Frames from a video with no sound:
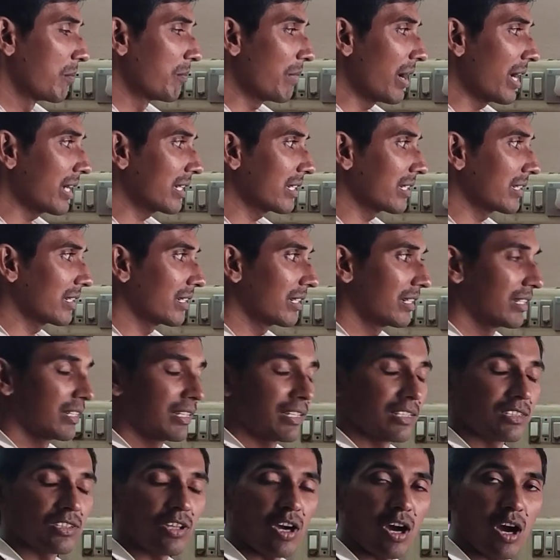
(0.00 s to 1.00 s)
But
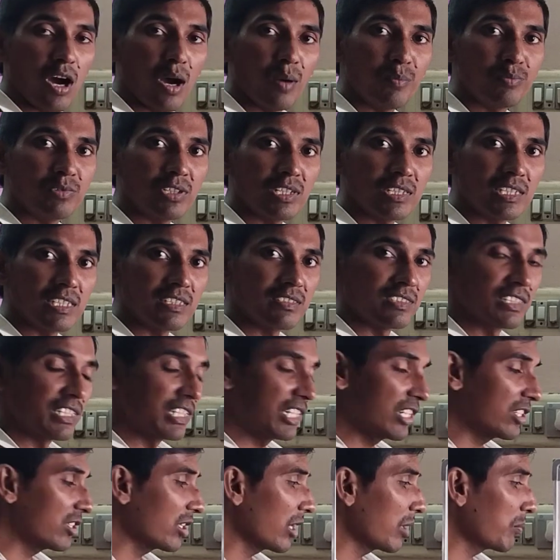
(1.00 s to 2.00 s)
the object is
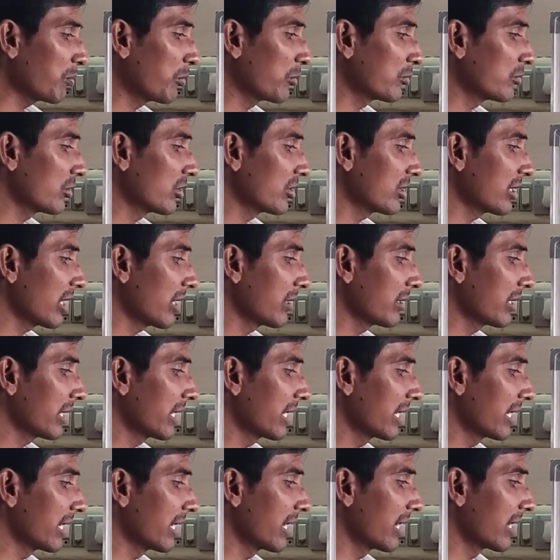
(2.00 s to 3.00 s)
initial
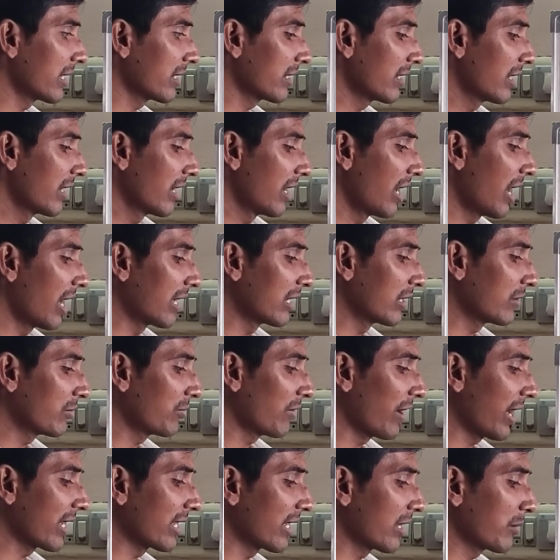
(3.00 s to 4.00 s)
position here and the
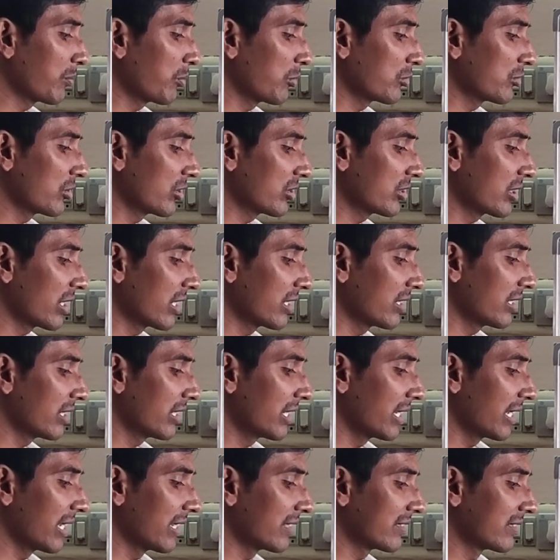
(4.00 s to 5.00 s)
final
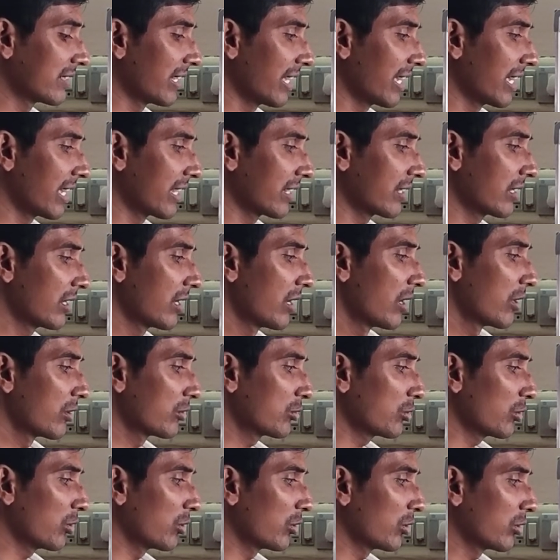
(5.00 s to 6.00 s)
position is there.
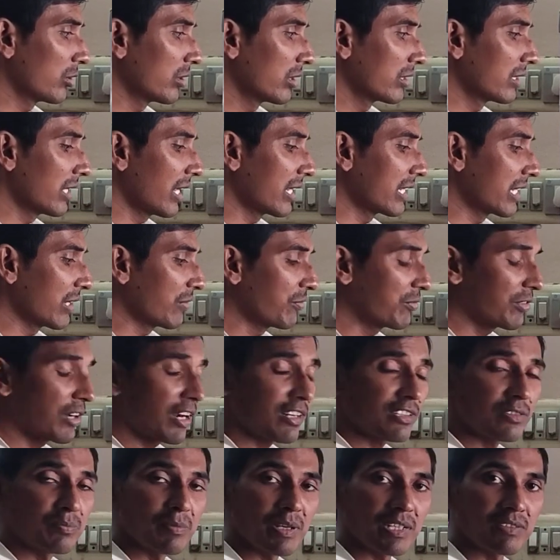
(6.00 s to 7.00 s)
So the
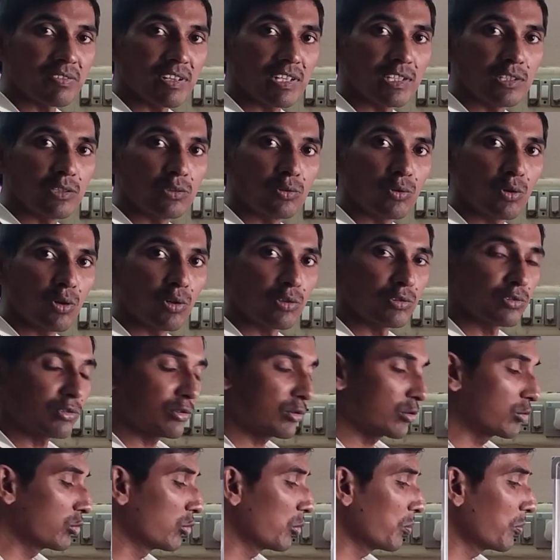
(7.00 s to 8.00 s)
difference between
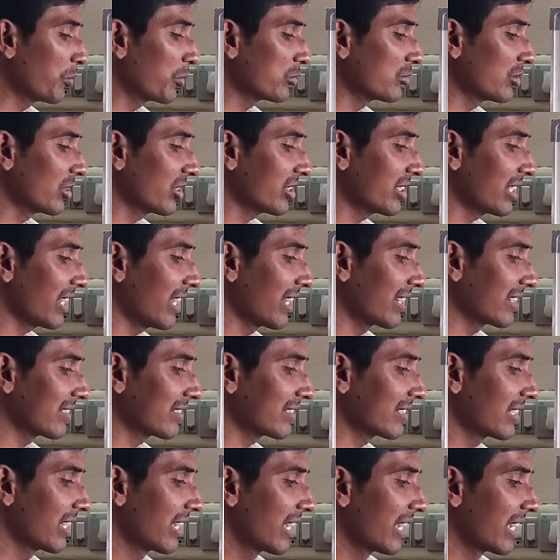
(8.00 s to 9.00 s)
those two
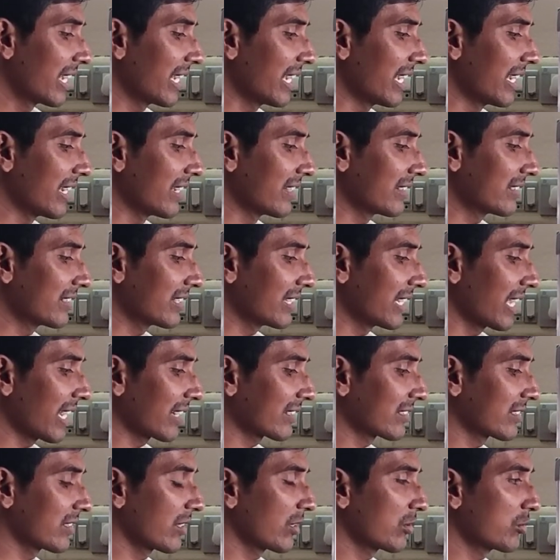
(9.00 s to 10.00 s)
positions is
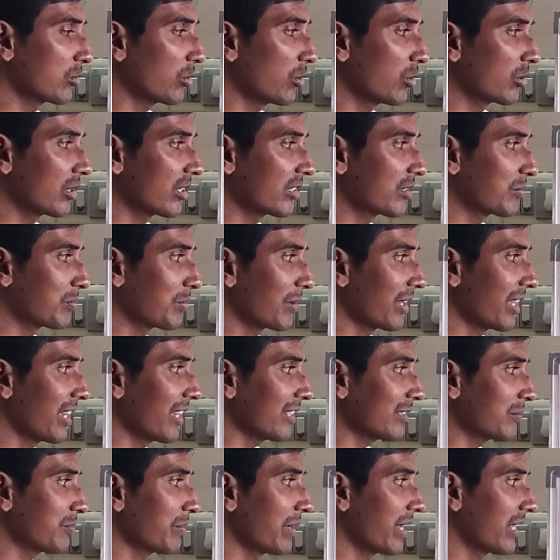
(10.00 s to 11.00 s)
x. So
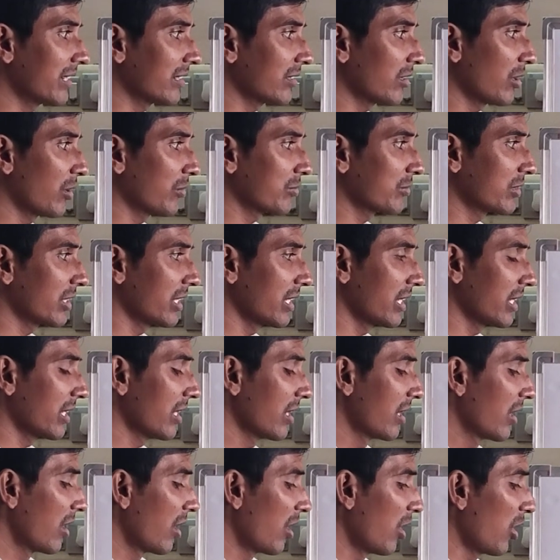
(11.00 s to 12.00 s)
displacement of
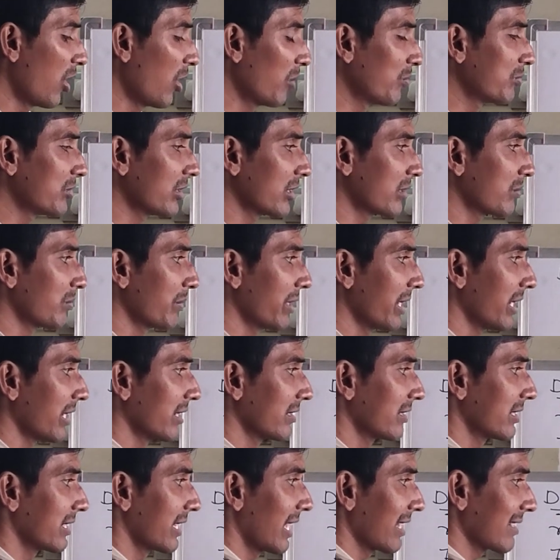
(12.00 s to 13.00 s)
the object
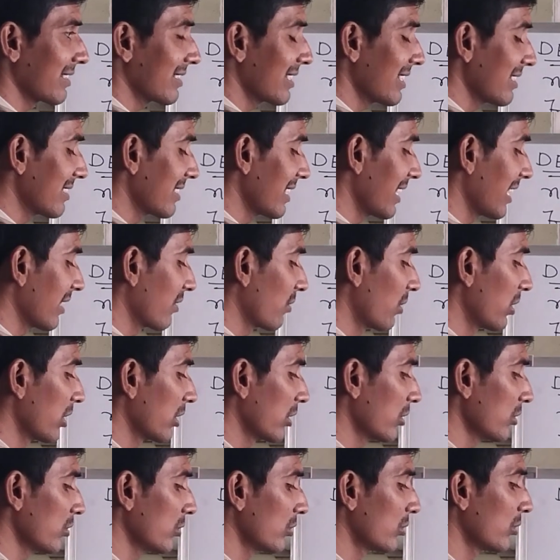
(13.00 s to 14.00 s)
means s is equal
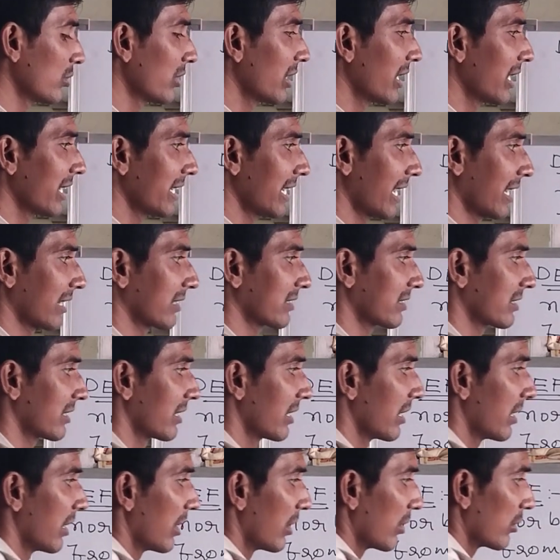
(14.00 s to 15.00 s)
to x.
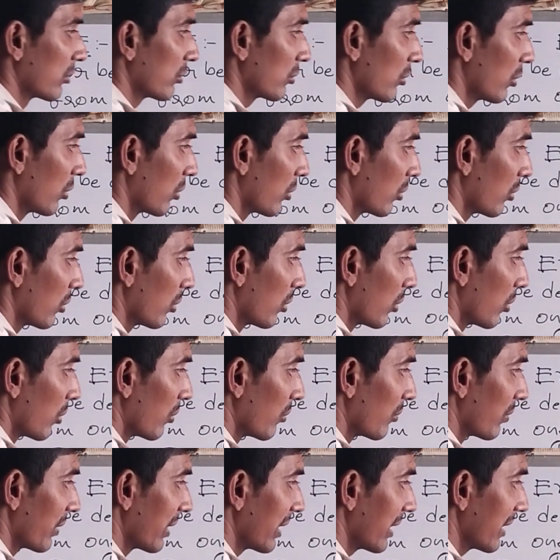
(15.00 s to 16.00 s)
So
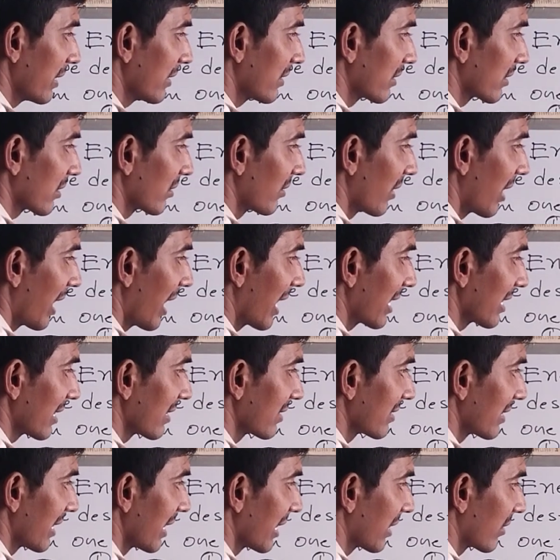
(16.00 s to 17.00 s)
v square
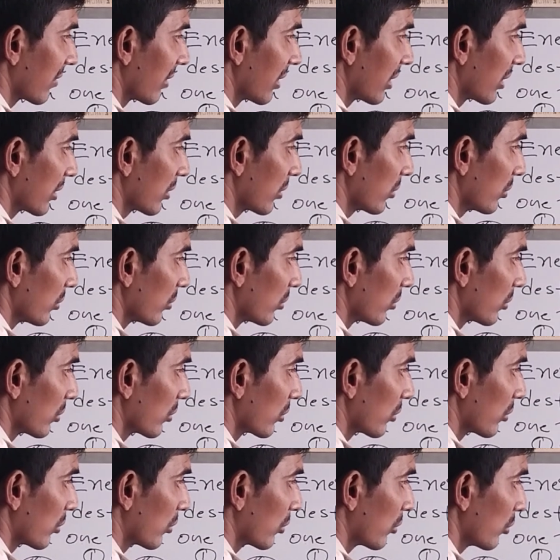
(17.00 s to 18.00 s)
is equal to
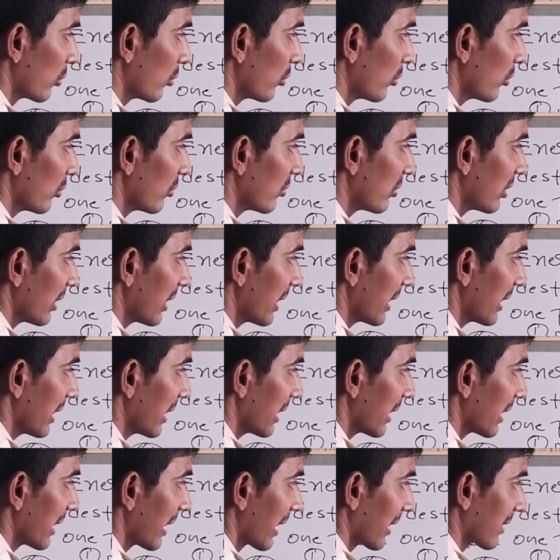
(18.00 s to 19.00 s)

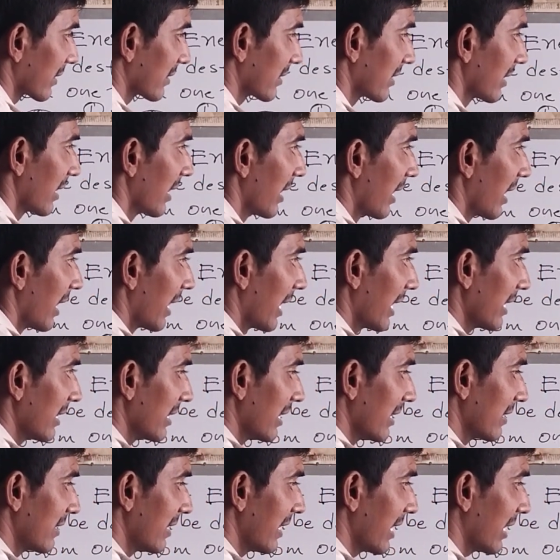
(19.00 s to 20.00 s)
2gx. In
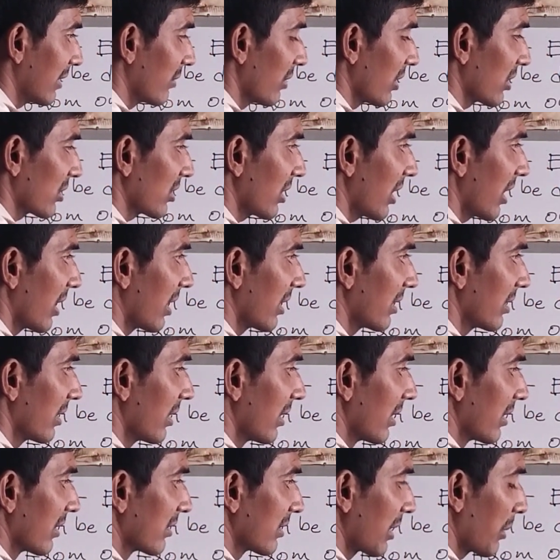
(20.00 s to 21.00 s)
this equation,
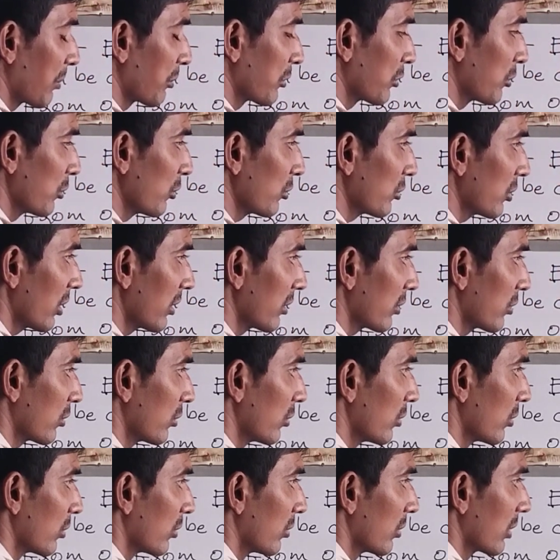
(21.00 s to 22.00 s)
substitution
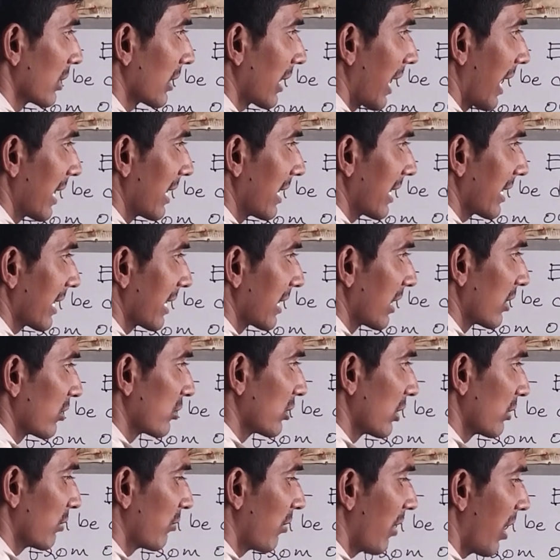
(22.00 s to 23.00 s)
to kinetic
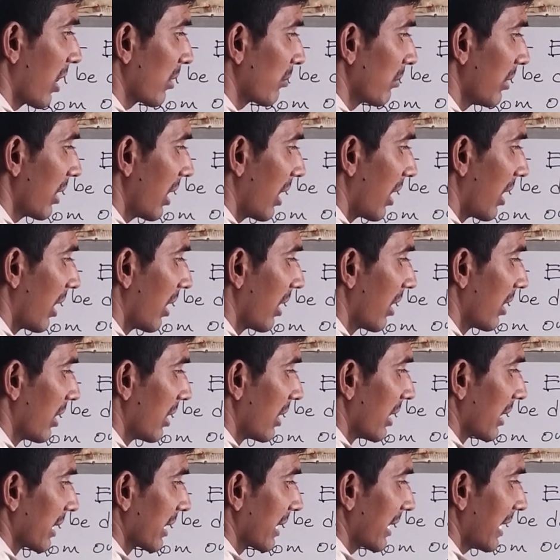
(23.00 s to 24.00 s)
energy formula,
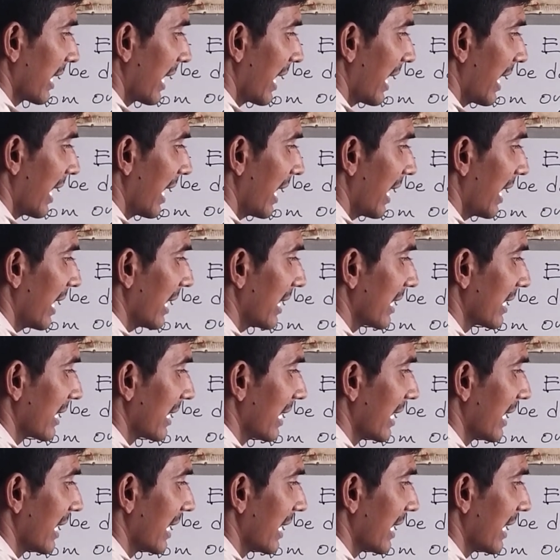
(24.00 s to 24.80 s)
Ke